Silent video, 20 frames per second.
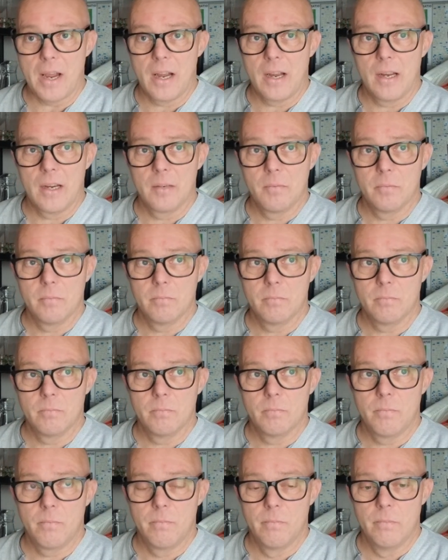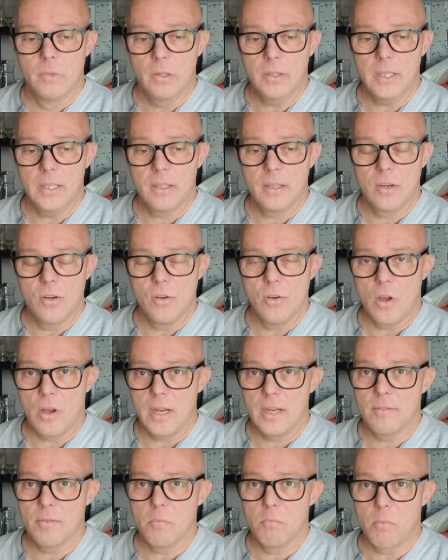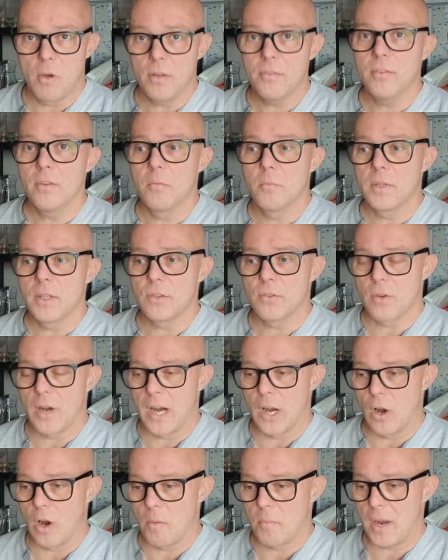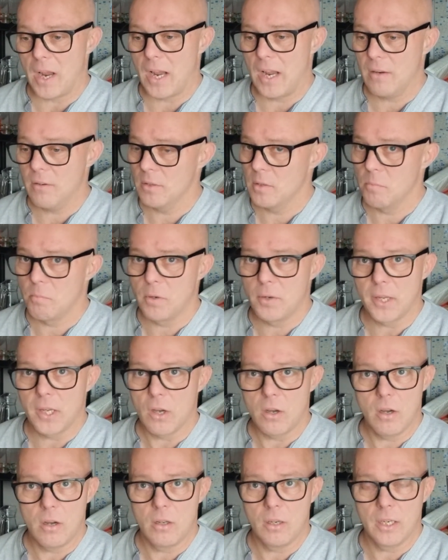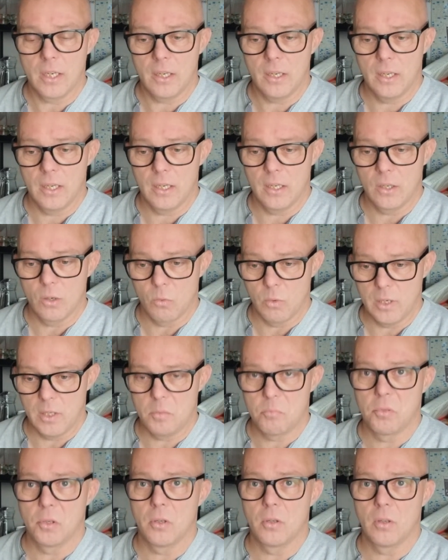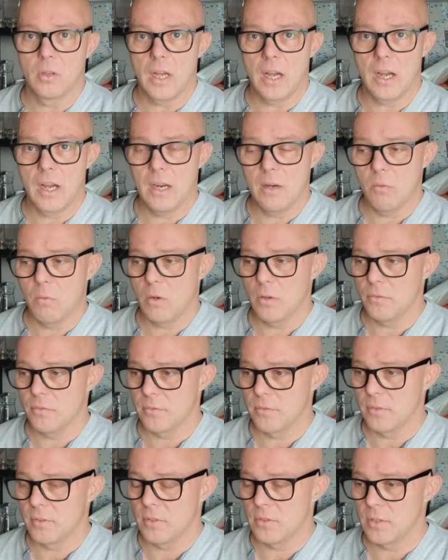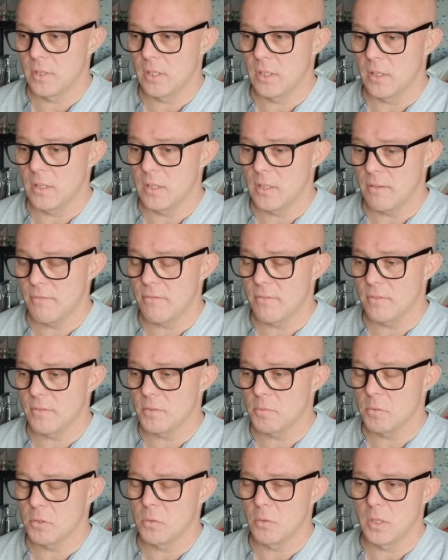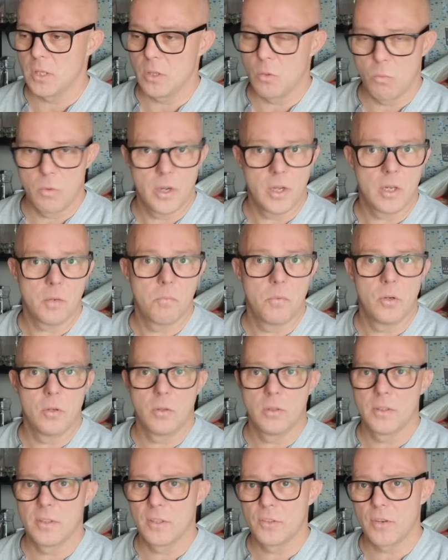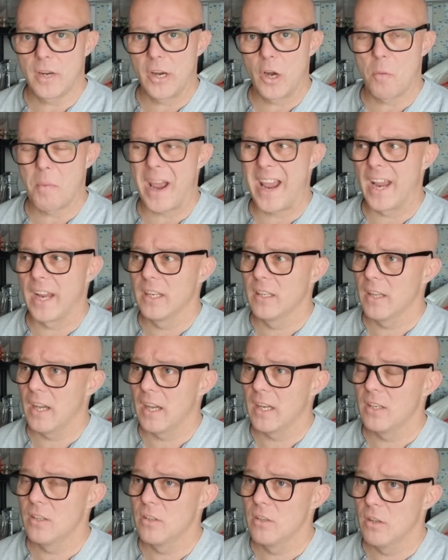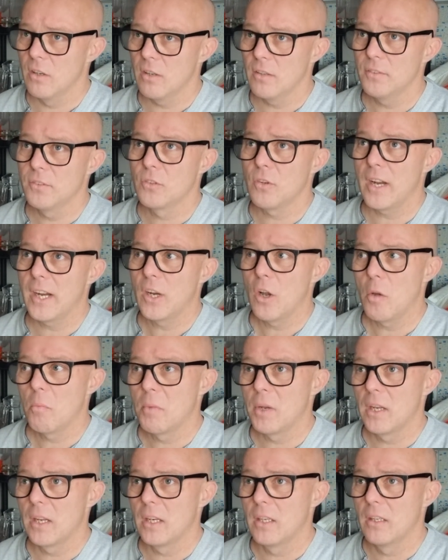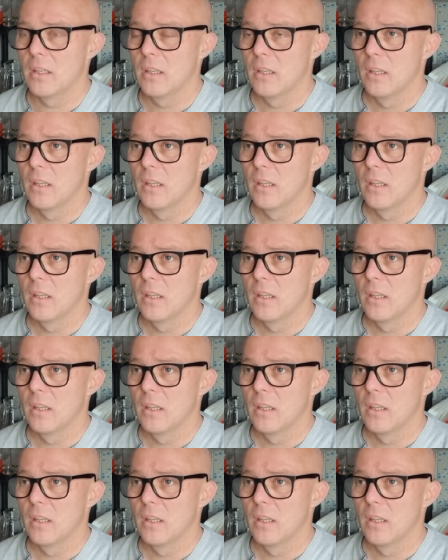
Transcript: I'm looking at not even bothering with a dry hop. I'm going to put it all in the whirlpool. I want to see the difference between the whirlpool and the dry hop. And I know dry hopping